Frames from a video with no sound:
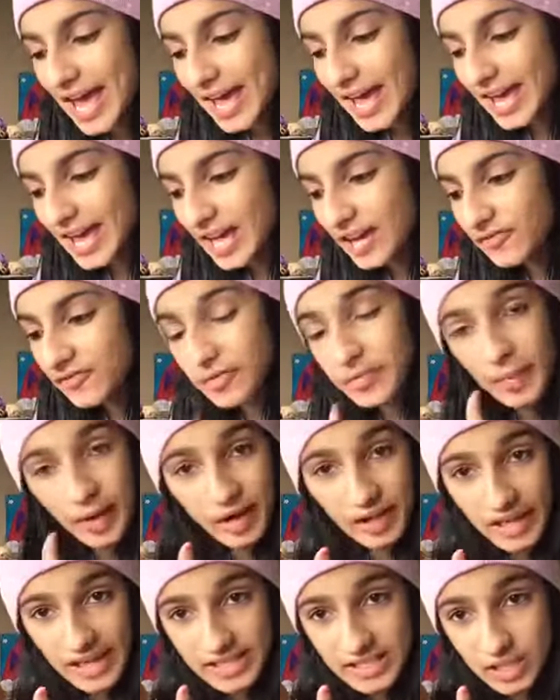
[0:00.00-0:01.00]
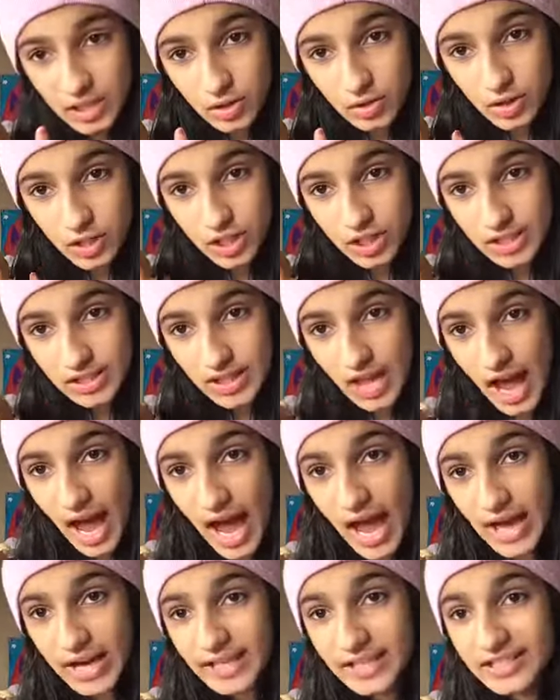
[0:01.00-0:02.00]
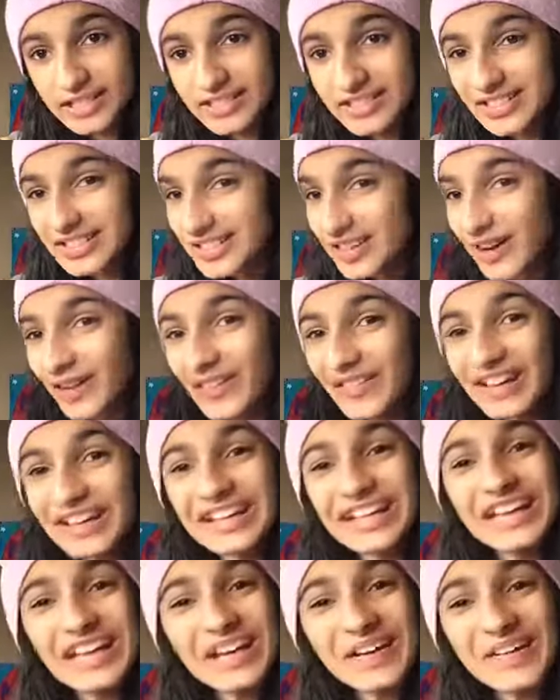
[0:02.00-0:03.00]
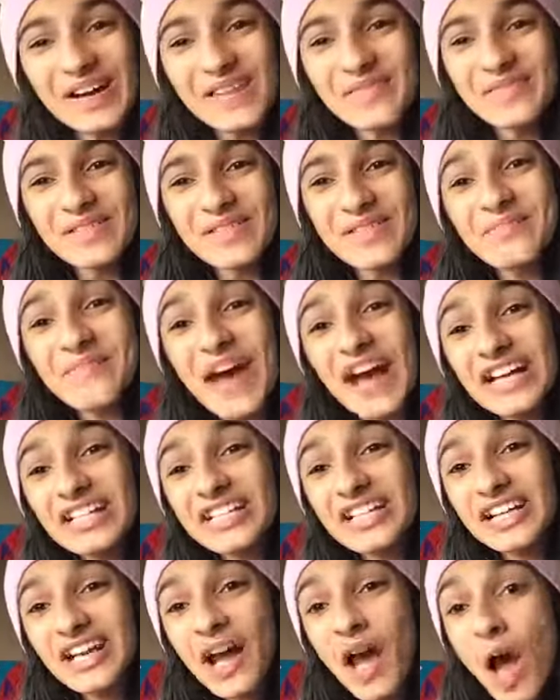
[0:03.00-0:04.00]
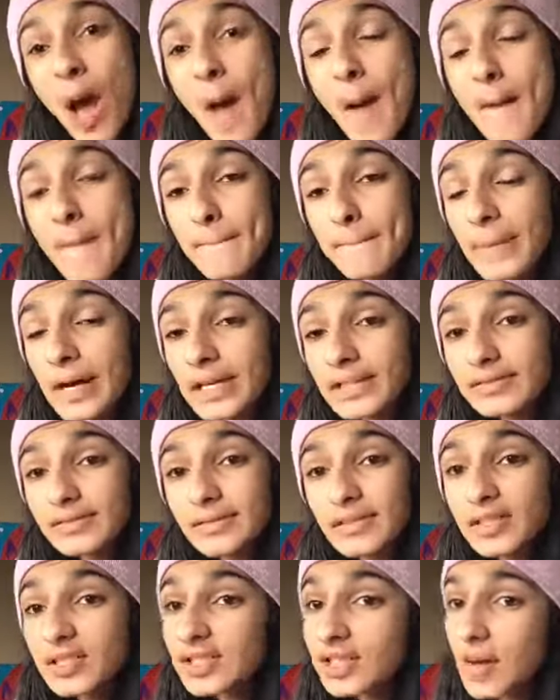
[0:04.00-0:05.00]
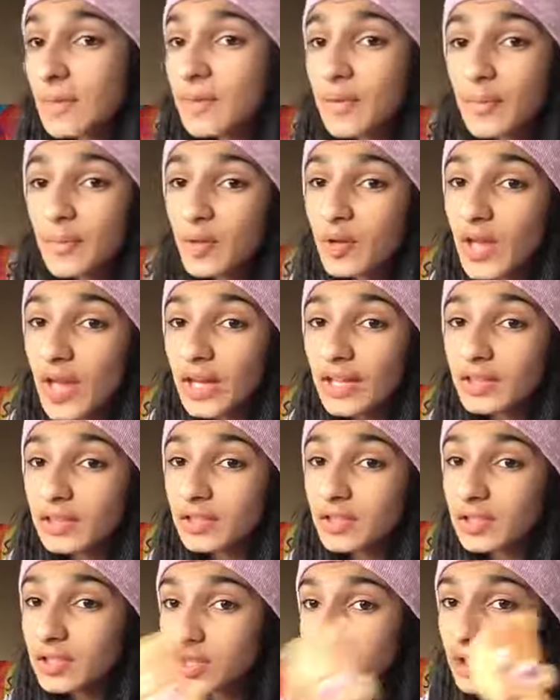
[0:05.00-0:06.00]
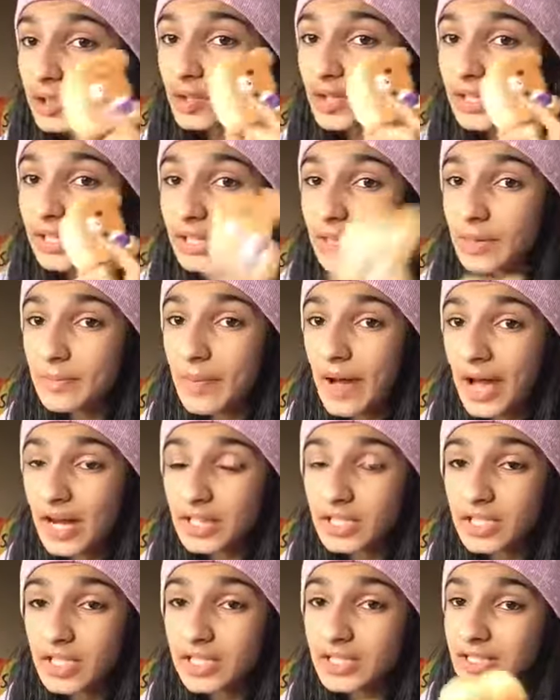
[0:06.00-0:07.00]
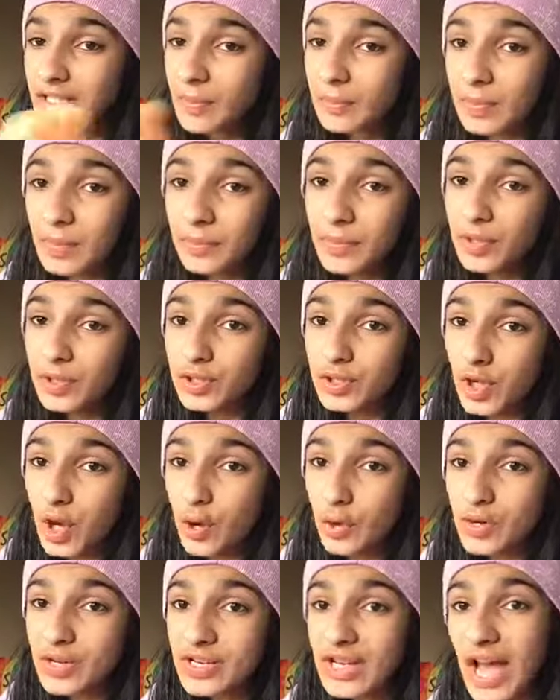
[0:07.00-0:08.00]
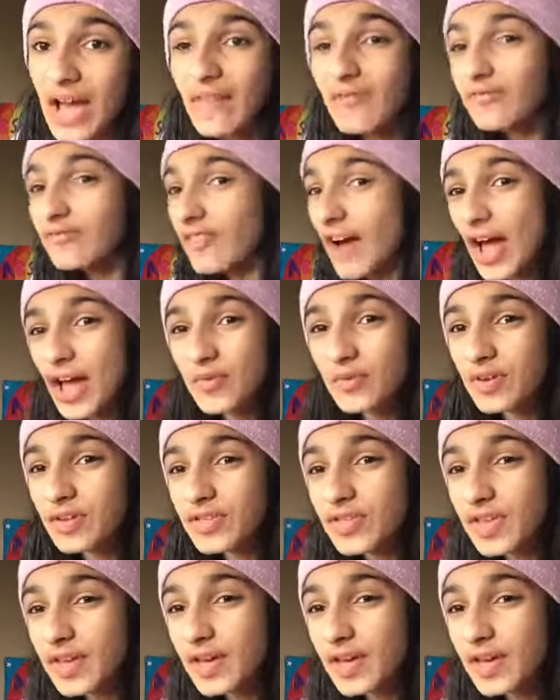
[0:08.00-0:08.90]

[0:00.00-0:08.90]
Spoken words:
And for my licensed squishies, I don't really know where I fit the packaging, but some people like the crinkling packaging, some people don't. I'm fine with